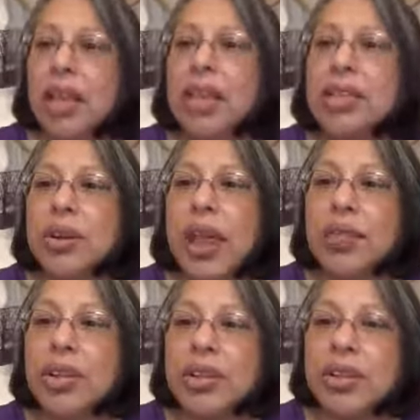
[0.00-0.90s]
So
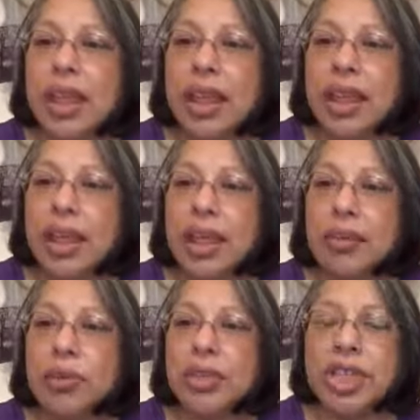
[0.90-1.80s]
have a good day,
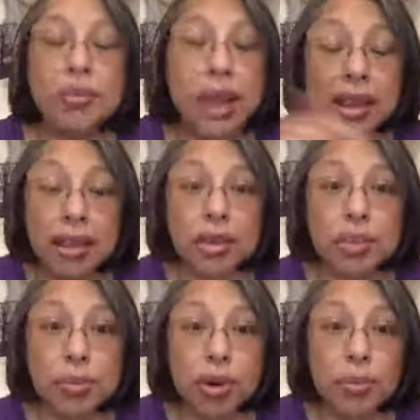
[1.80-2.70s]
and we'll see you back here
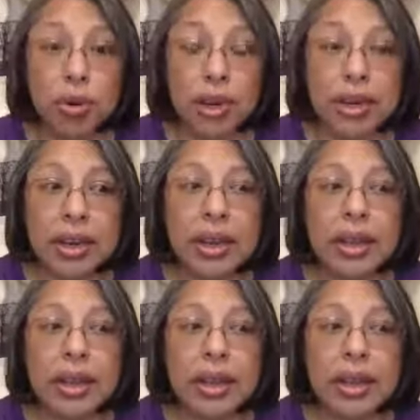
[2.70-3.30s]
tomorrow morning.